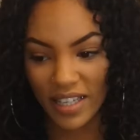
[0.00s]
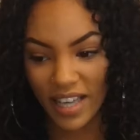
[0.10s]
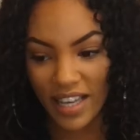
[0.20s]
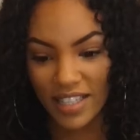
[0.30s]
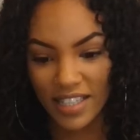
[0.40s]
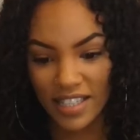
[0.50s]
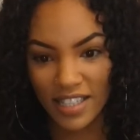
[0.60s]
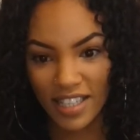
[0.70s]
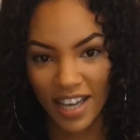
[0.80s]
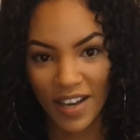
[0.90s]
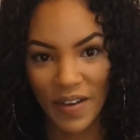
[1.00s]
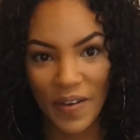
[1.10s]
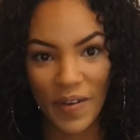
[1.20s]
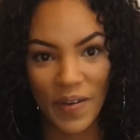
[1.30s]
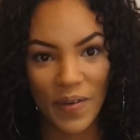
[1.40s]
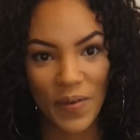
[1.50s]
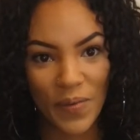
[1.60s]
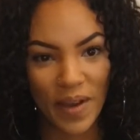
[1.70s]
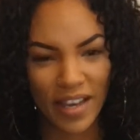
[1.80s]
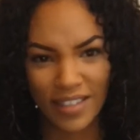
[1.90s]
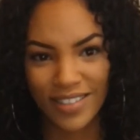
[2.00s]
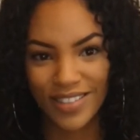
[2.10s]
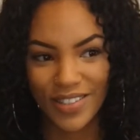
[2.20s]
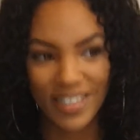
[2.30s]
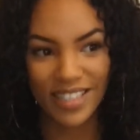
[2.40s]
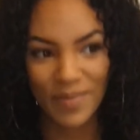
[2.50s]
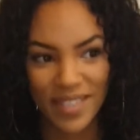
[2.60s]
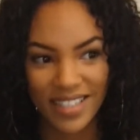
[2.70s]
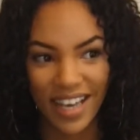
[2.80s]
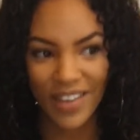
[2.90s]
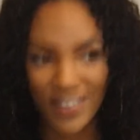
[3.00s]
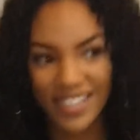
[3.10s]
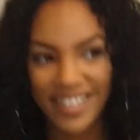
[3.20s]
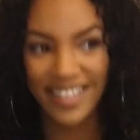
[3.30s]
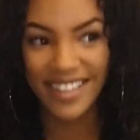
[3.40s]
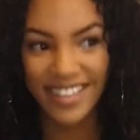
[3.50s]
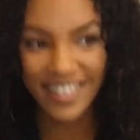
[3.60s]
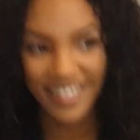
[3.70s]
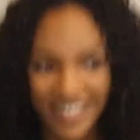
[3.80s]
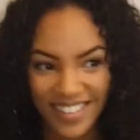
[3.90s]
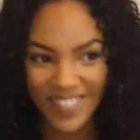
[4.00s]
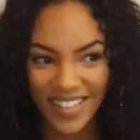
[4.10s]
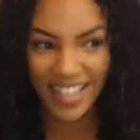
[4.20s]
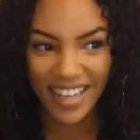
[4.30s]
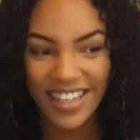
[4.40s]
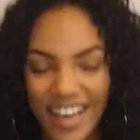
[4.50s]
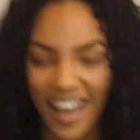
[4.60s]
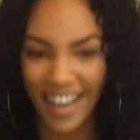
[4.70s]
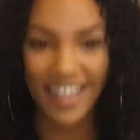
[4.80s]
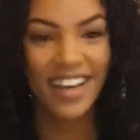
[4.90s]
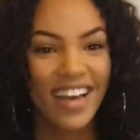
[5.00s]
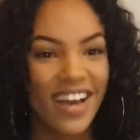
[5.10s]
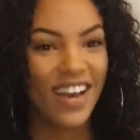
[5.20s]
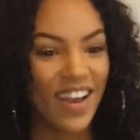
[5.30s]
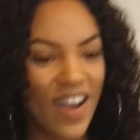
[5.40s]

Yes. And tradition means like Christian. I'm not getting